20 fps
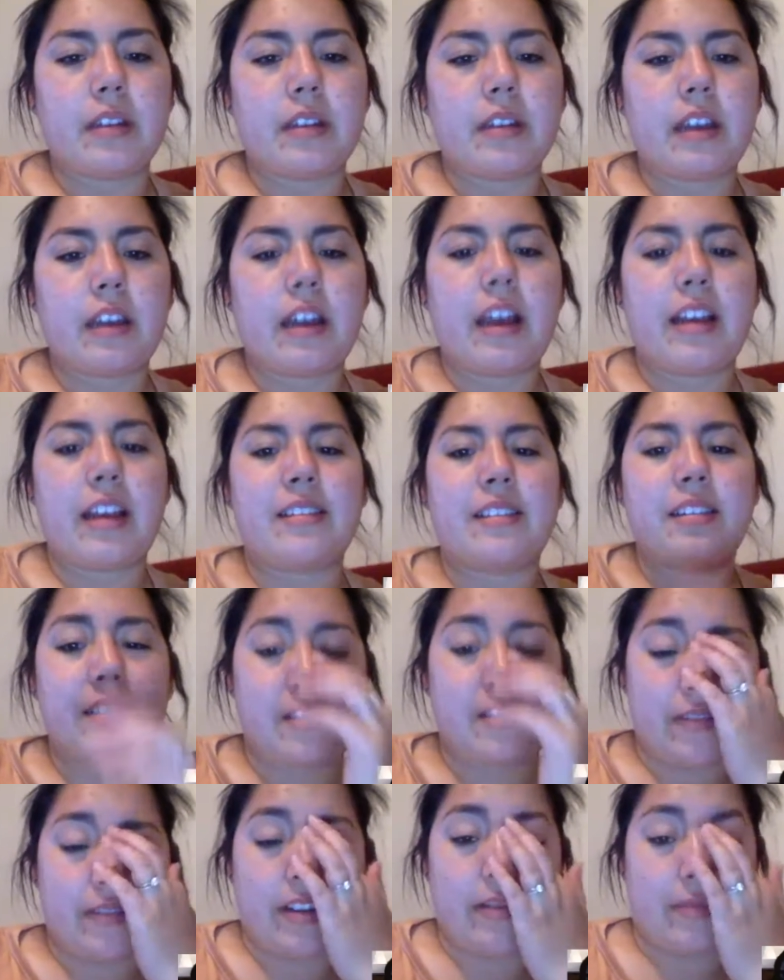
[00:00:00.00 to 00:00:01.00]
Yeah,
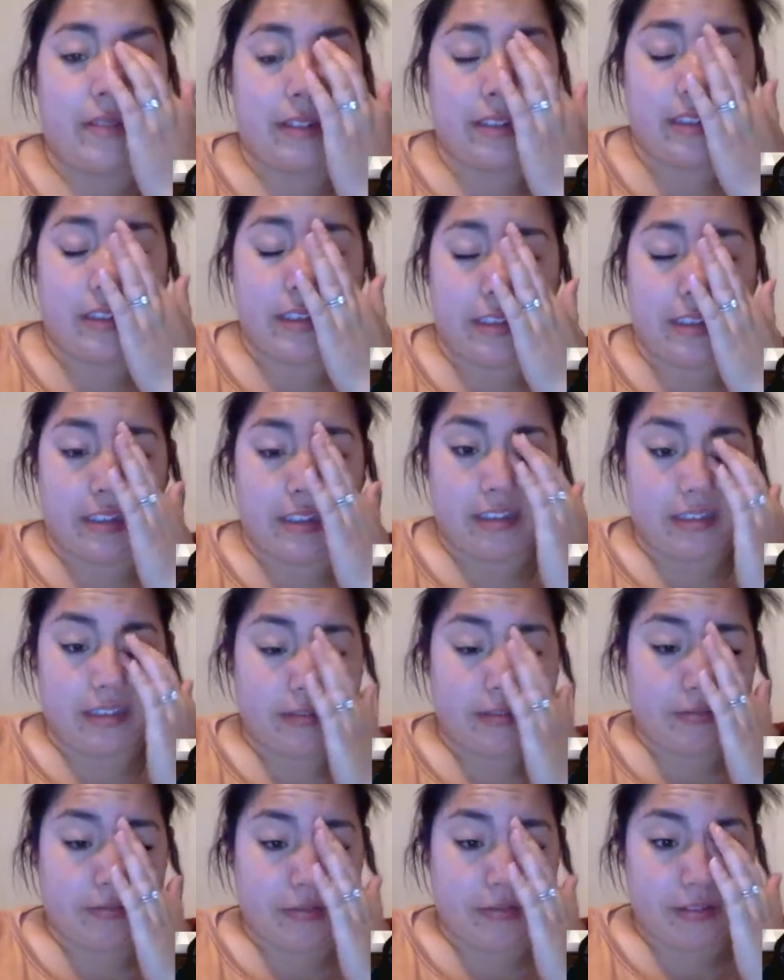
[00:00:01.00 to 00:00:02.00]
6 divided by 6.
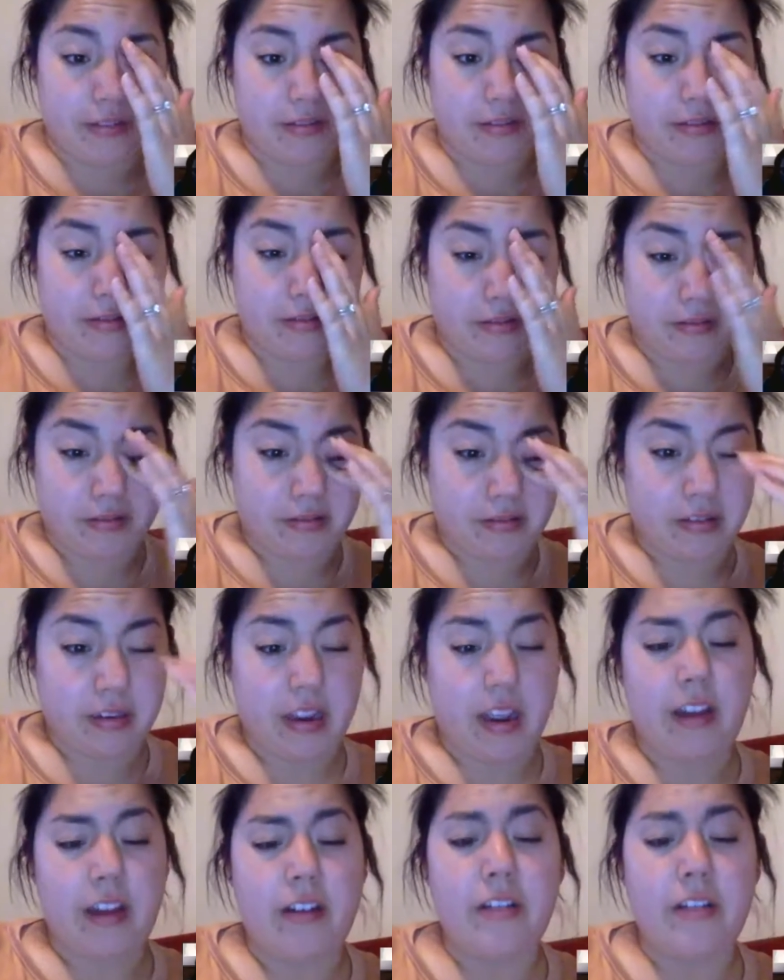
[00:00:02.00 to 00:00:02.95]
I